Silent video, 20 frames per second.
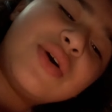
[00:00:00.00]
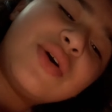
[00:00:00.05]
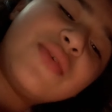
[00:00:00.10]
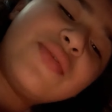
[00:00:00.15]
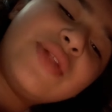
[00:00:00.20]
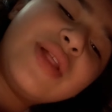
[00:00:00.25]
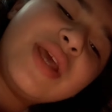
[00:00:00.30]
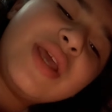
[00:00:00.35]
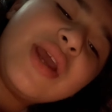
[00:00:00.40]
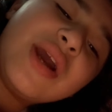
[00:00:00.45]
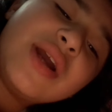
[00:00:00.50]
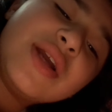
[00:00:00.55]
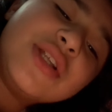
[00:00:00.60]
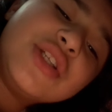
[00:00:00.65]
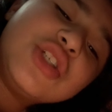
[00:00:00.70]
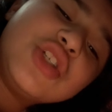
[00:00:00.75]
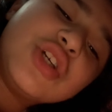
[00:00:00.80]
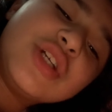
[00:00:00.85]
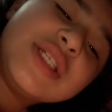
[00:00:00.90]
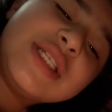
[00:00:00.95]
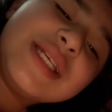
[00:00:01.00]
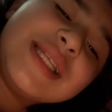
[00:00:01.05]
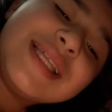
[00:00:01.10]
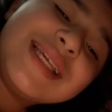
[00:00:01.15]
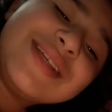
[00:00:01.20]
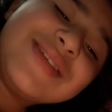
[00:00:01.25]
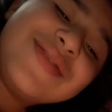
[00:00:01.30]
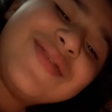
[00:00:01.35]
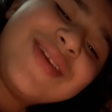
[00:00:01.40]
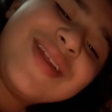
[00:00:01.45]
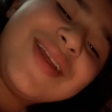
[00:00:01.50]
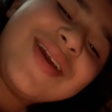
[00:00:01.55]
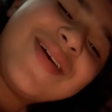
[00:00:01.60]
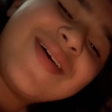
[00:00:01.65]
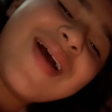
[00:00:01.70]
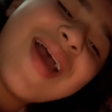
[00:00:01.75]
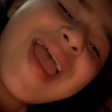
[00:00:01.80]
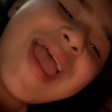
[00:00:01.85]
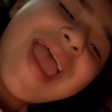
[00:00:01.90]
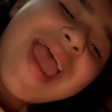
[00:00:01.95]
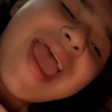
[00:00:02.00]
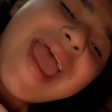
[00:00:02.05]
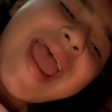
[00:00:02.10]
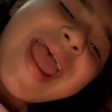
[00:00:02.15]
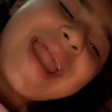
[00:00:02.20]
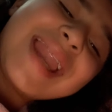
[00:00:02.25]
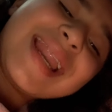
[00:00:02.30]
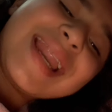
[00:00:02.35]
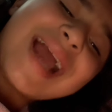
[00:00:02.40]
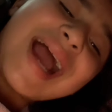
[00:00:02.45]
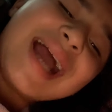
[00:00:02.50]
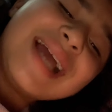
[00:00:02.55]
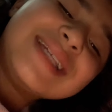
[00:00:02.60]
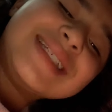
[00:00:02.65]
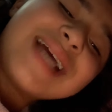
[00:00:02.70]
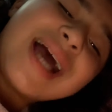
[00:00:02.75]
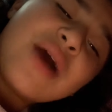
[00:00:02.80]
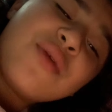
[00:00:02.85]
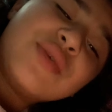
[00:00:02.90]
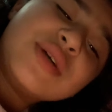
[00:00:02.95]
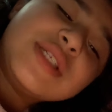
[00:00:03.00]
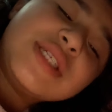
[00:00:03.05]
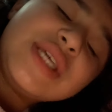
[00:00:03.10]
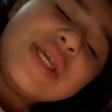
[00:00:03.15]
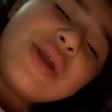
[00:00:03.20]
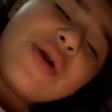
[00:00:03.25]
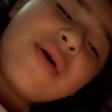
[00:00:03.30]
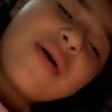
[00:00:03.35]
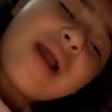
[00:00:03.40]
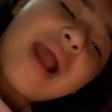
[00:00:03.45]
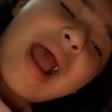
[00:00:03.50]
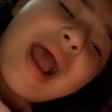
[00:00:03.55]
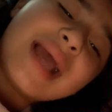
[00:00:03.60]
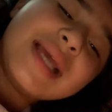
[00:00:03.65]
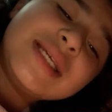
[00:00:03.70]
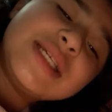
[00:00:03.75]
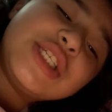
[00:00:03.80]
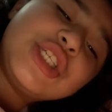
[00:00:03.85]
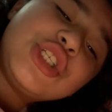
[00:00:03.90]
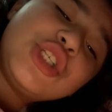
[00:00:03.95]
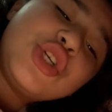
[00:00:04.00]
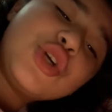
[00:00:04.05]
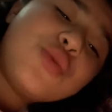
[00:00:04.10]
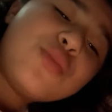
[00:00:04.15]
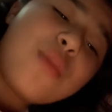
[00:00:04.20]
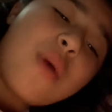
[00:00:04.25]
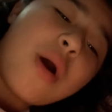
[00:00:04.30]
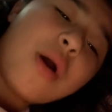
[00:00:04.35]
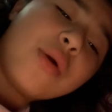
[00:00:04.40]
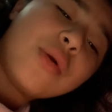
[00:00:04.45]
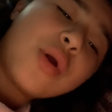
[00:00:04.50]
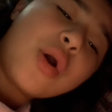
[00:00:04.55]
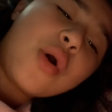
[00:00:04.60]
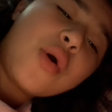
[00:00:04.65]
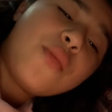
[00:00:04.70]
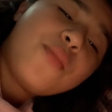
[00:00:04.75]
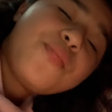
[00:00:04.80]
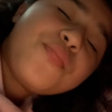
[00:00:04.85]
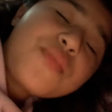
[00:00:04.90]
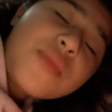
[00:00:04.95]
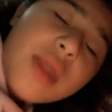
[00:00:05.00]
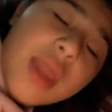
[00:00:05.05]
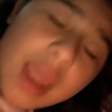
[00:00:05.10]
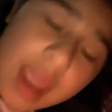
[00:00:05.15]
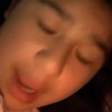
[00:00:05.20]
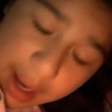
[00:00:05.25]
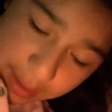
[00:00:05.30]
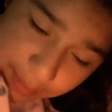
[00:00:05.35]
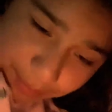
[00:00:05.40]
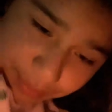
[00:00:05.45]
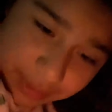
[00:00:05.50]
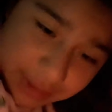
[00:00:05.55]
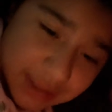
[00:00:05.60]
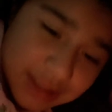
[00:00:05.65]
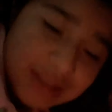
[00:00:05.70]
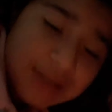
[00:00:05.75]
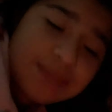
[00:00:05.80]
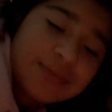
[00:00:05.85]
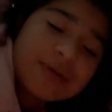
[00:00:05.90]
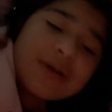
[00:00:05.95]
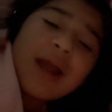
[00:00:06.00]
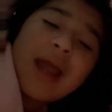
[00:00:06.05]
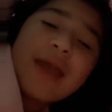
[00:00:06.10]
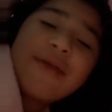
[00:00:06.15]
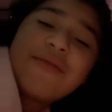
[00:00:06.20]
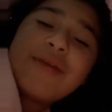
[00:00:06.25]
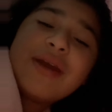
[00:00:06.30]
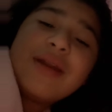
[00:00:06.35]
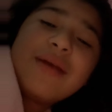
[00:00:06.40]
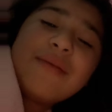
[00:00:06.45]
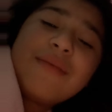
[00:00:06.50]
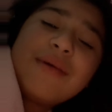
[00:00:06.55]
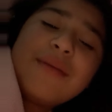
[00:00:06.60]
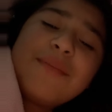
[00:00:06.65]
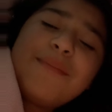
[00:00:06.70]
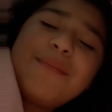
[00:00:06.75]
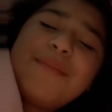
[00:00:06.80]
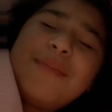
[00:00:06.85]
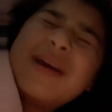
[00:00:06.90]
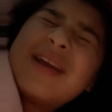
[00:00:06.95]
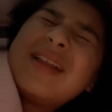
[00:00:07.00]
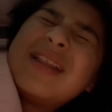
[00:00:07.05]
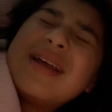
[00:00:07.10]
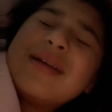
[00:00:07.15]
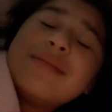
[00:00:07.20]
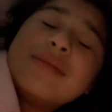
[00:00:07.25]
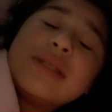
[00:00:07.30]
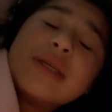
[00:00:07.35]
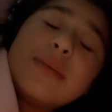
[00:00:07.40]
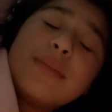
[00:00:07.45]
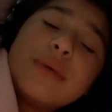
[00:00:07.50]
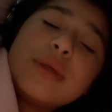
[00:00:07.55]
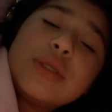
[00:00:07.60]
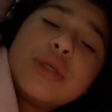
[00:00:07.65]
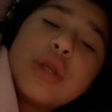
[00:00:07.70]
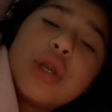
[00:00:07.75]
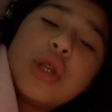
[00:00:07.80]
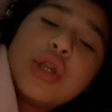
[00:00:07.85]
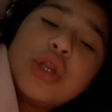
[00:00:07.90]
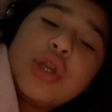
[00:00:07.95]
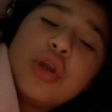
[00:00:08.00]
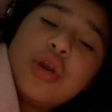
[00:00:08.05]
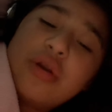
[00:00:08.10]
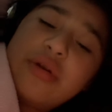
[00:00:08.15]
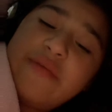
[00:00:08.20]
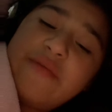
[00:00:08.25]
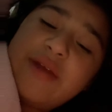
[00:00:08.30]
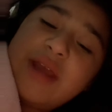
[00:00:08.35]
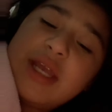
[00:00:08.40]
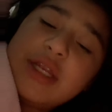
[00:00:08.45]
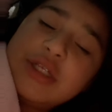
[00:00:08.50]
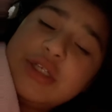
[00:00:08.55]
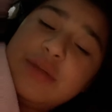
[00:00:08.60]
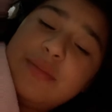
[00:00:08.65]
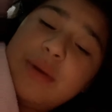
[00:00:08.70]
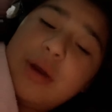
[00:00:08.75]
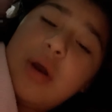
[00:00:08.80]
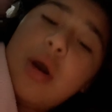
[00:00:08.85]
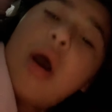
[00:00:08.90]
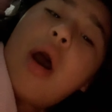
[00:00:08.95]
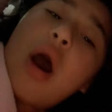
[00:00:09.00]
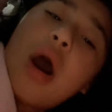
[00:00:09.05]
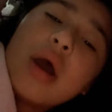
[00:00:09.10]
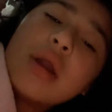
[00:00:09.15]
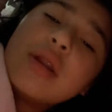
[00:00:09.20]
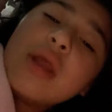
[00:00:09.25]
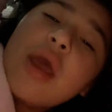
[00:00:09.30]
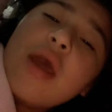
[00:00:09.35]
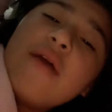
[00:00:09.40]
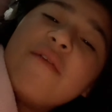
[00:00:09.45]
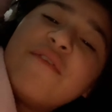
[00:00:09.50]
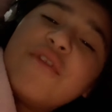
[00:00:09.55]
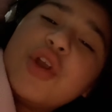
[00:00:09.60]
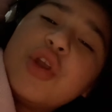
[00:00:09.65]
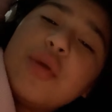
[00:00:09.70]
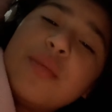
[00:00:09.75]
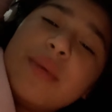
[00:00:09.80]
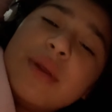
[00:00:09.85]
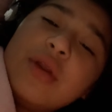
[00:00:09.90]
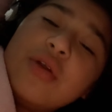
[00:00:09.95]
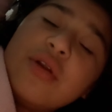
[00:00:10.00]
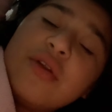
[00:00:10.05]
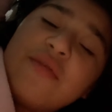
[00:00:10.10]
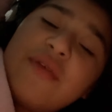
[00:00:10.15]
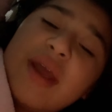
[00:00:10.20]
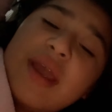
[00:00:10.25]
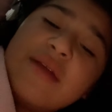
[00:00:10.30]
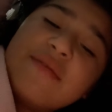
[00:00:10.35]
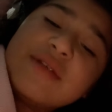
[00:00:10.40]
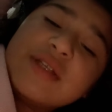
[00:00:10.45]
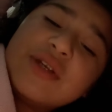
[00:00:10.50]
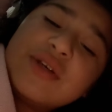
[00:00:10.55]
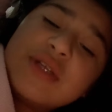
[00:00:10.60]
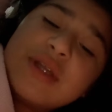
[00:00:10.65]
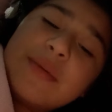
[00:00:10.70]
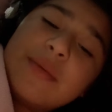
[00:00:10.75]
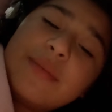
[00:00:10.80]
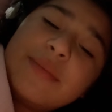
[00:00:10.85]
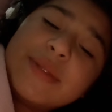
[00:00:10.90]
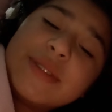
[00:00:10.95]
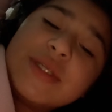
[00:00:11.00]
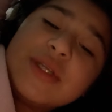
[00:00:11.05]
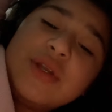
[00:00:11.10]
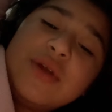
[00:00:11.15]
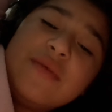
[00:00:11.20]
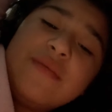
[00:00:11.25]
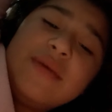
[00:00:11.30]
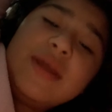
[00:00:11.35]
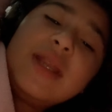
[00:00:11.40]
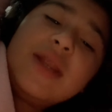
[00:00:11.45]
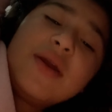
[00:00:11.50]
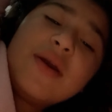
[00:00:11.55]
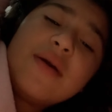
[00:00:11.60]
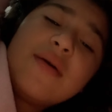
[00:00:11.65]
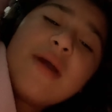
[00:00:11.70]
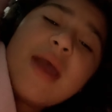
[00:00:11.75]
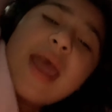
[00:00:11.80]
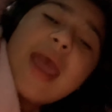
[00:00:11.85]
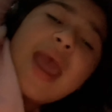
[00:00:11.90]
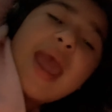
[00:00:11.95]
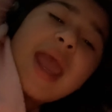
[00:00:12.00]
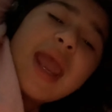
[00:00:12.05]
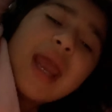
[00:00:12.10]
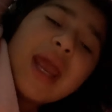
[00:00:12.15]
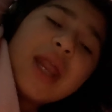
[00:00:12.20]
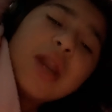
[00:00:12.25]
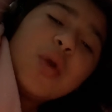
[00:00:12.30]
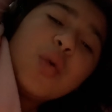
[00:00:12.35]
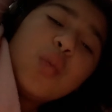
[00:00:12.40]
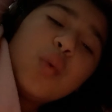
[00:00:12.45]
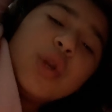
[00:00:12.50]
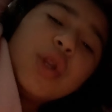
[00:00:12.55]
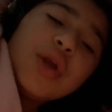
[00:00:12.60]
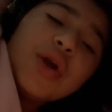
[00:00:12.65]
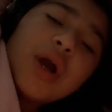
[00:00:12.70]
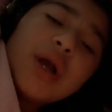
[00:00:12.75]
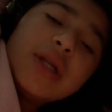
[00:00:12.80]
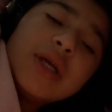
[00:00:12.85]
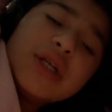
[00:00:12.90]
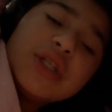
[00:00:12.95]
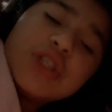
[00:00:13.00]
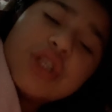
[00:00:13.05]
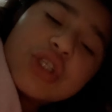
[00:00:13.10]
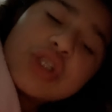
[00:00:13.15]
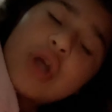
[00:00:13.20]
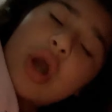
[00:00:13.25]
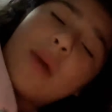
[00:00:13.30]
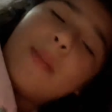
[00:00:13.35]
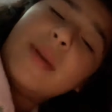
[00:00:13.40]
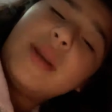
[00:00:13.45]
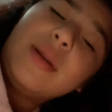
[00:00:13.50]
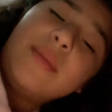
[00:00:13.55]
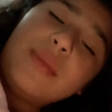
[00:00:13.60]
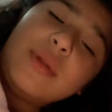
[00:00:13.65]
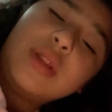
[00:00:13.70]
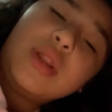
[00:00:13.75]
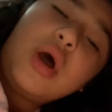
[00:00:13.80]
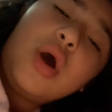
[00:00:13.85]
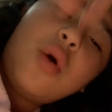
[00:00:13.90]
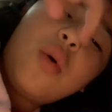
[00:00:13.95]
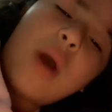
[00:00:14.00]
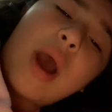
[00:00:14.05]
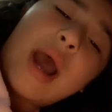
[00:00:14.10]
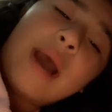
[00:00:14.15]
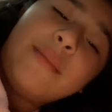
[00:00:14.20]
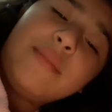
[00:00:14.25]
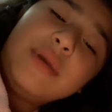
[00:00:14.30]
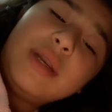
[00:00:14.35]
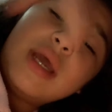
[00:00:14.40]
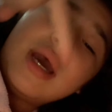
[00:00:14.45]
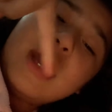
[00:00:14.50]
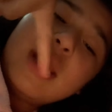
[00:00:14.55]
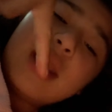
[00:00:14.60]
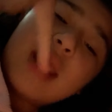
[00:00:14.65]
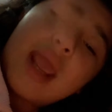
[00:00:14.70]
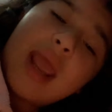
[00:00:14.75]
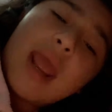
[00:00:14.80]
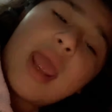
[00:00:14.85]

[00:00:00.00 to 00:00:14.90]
hopefully y'all enjoyed today's video. And guys, I will see you guys tomorrow. And please subscribe, give it a big thumbs up, and turn on the notification bell on for you to be notified every single time I post a new video. And when you are done, just comment down below. I'm done.